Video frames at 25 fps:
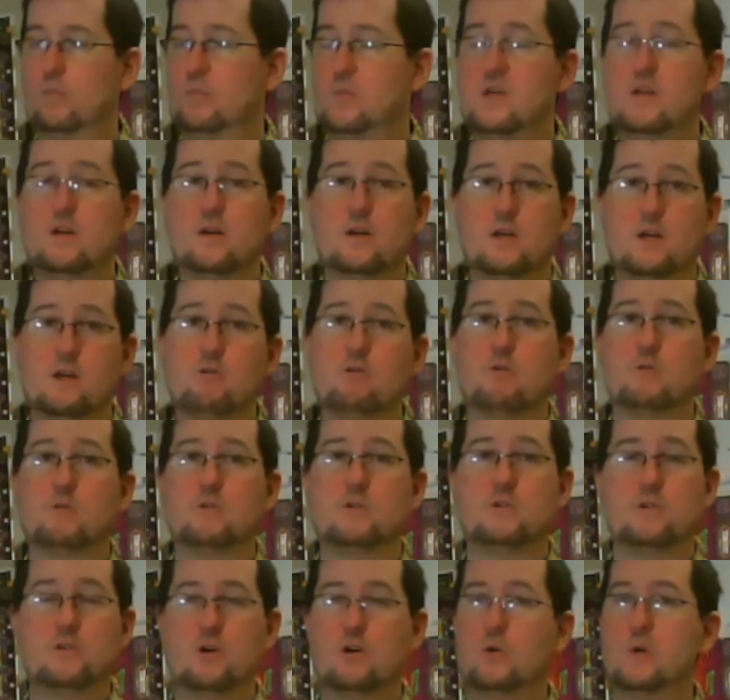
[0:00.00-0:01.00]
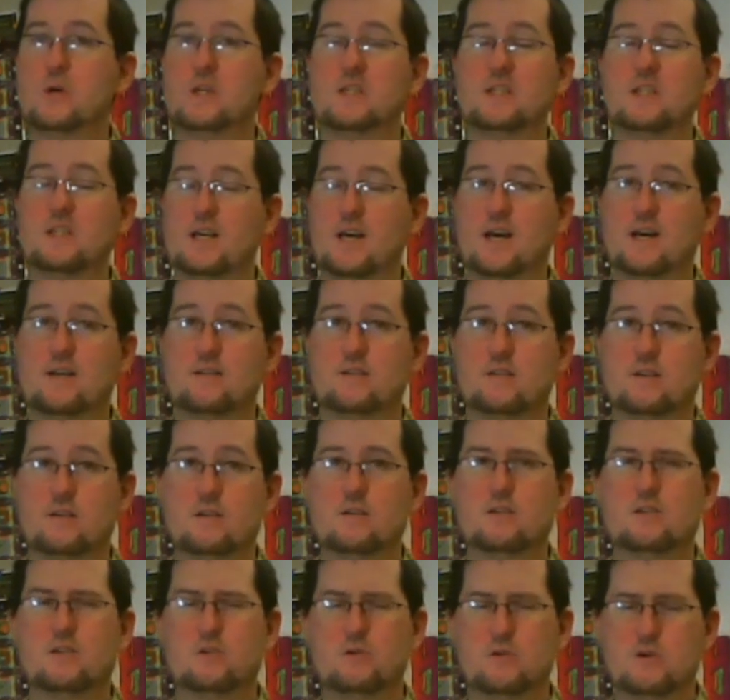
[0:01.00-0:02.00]
Being a hero is no easy task,
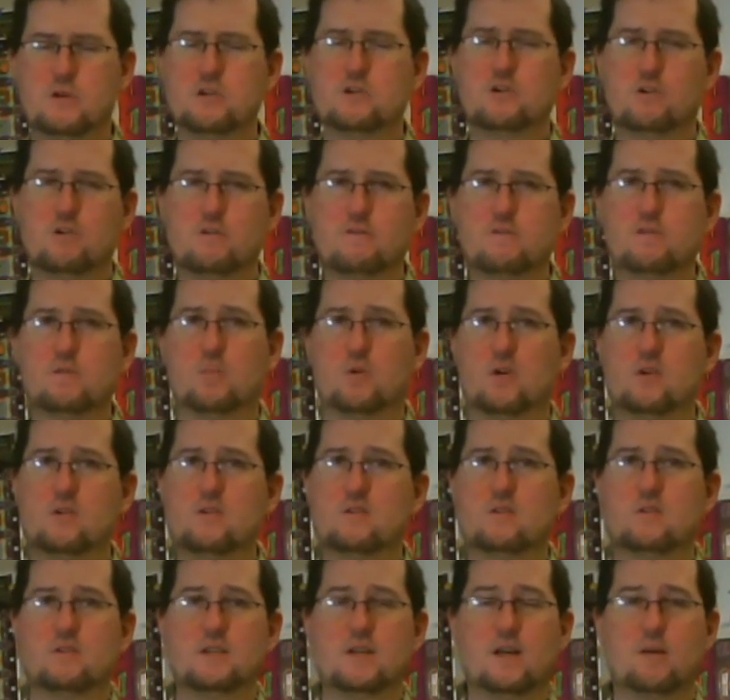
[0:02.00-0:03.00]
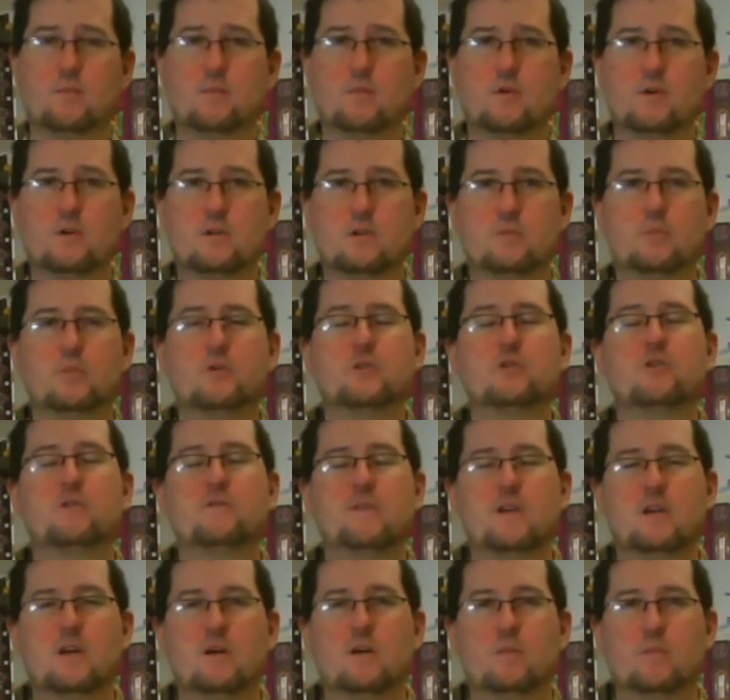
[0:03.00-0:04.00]
so you deserve some personal time. So put your
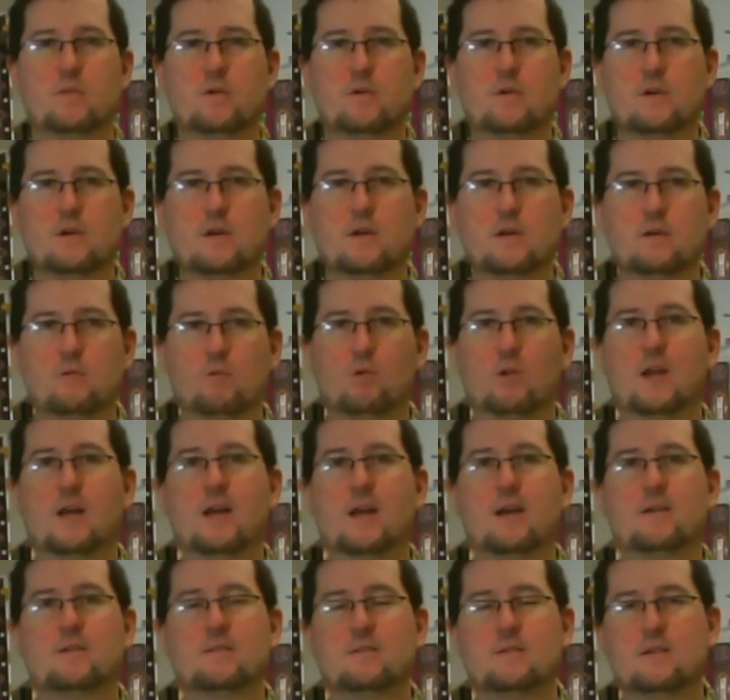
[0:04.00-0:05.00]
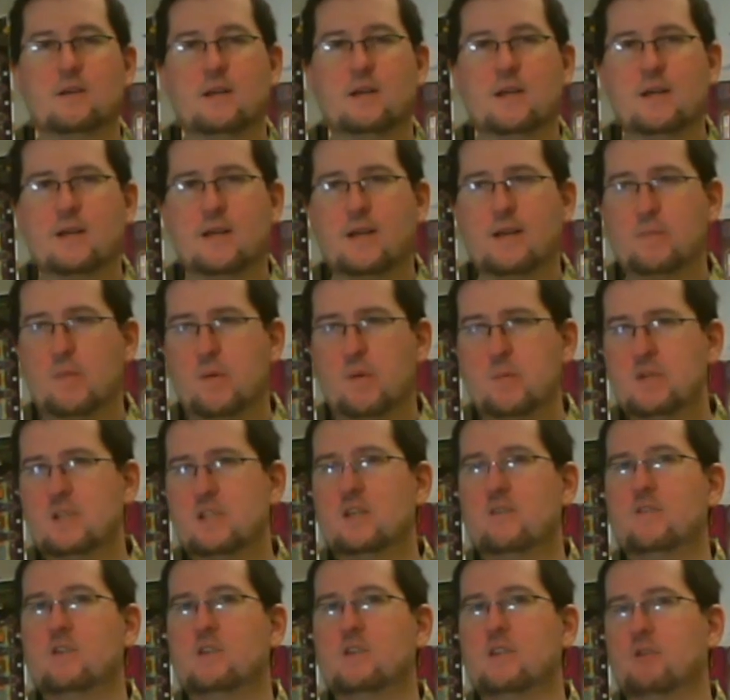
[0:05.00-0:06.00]
feet up, relax, and maybe
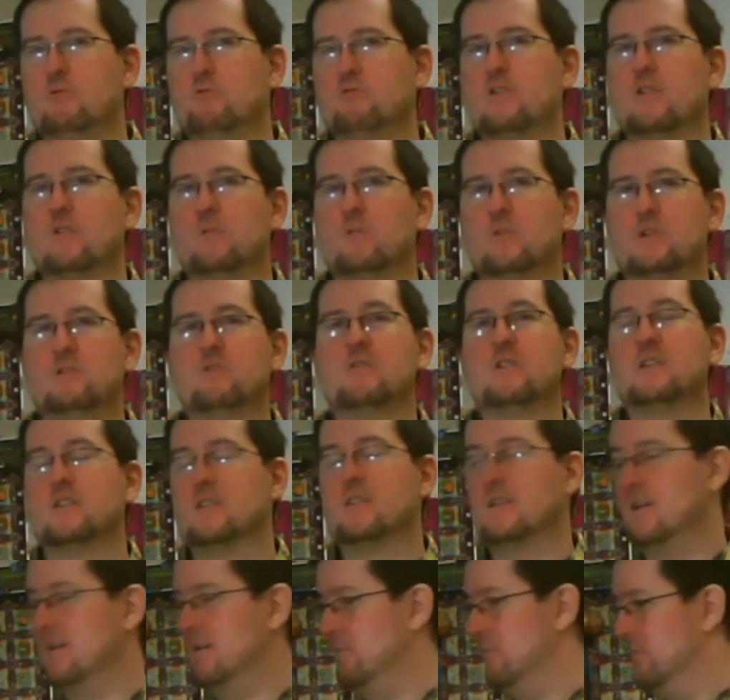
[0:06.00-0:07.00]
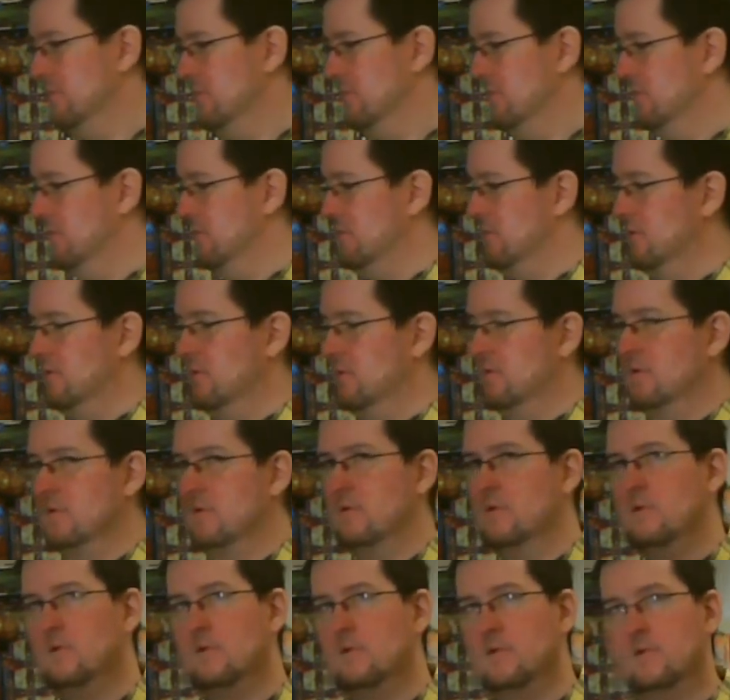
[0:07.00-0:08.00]
see if you can outdrink the wizard this time
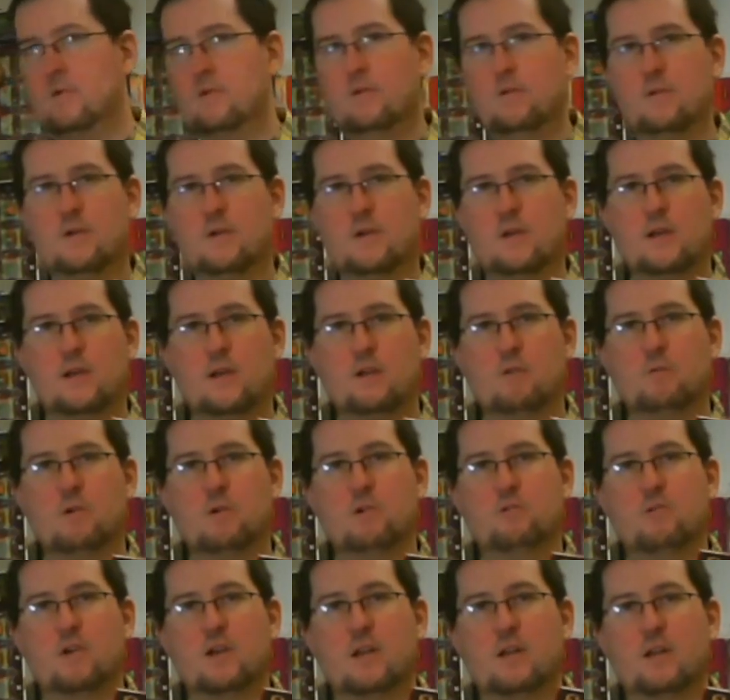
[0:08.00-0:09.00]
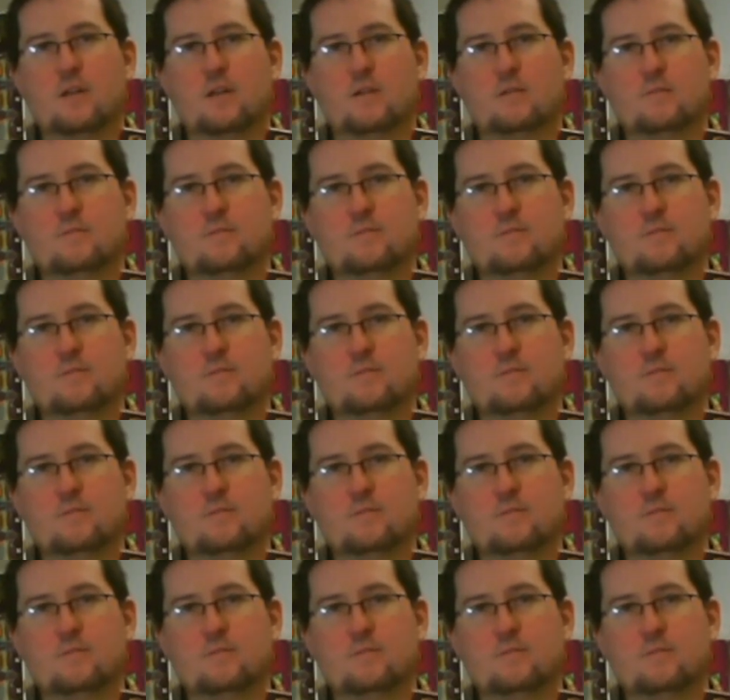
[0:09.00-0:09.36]
in the Red Dragon Inn.